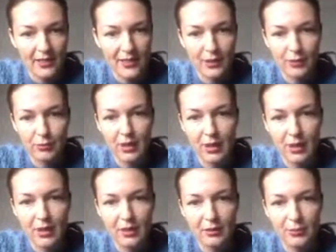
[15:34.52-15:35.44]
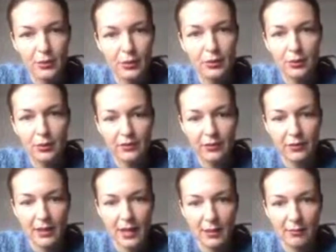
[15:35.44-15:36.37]
well, beautiful
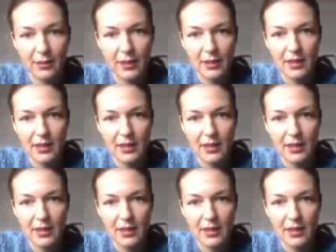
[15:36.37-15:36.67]
templates.